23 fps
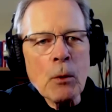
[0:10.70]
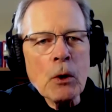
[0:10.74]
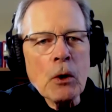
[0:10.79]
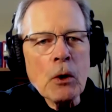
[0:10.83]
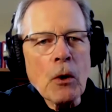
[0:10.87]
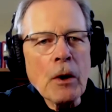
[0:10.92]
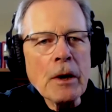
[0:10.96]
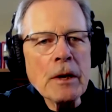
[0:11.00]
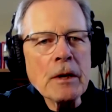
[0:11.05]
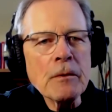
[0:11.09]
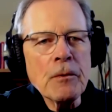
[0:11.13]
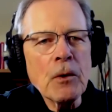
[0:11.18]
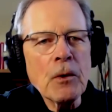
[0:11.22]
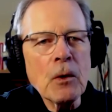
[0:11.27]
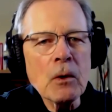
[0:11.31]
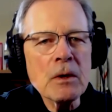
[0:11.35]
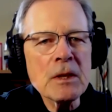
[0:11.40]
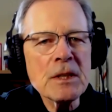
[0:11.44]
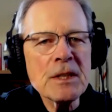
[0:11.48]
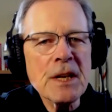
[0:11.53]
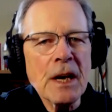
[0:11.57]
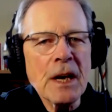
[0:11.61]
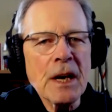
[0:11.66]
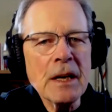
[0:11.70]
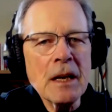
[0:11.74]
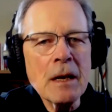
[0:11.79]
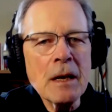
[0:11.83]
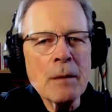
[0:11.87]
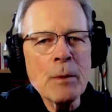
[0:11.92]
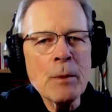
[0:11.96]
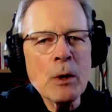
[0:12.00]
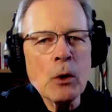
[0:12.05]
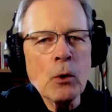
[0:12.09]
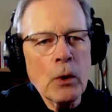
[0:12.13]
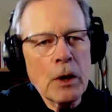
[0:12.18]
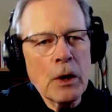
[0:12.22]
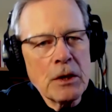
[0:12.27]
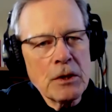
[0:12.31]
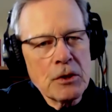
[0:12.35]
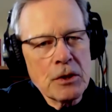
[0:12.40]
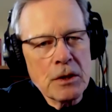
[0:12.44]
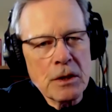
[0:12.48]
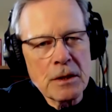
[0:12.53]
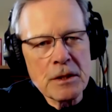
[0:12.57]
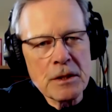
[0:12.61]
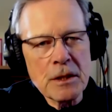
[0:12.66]
going to focus on
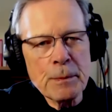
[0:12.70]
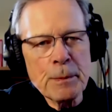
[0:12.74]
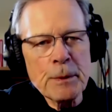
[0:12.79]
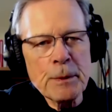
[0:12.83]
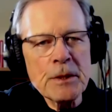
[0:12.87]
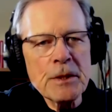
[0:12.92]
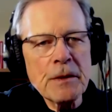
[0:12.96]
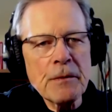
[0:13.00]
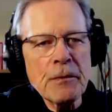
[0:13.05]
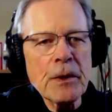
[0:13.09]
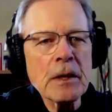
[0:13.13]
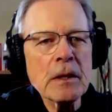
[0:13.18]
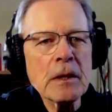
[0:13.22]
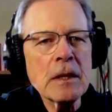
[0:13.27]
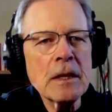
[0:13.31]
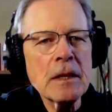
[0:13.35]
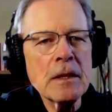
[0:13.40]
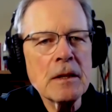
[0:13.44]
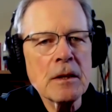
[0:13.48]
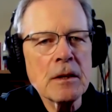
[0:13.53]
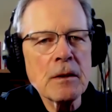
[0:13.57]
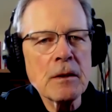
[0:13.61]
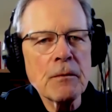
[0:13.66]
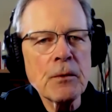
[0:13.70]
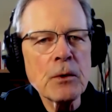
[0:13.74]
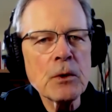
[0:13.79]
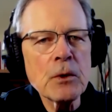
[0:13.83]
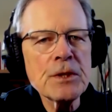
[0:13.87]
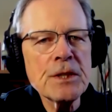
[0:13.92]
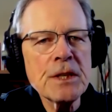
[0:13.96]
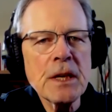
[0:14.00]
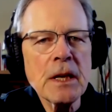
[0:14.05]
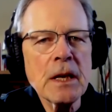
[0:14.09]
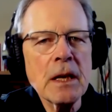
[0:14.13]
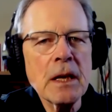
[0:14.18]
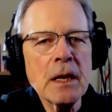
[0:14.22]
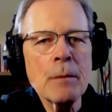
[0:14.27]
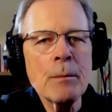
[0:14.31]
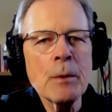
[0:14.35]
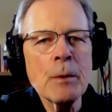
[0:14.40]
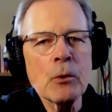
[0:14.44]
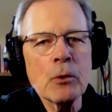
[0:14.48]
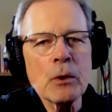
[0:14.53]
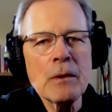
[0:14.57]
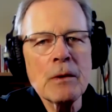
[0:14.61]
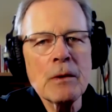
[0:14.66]
immigration, specifically the Diversity
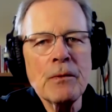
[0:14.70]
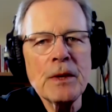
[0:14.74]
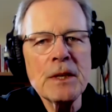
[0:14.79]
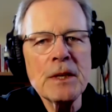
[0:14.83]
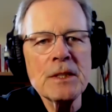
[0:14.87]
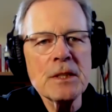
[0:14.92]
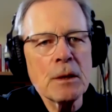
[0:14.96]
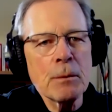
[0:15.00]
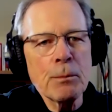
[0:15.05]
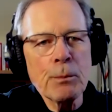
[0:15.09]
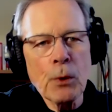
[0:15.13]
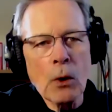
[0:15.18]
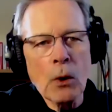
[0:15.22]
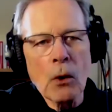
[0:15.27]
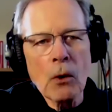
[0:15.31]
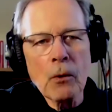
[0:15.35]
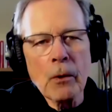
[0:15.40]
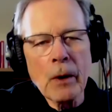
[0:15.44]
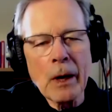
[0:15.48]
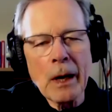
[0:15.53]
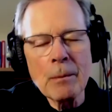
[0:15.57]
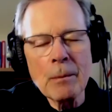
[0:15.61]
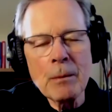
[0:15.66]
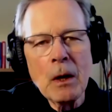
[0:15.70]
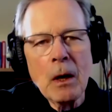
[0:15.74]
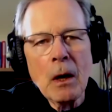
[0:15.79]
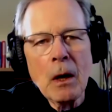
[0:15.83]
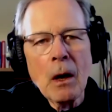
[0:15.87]
Immigrant Visa Program,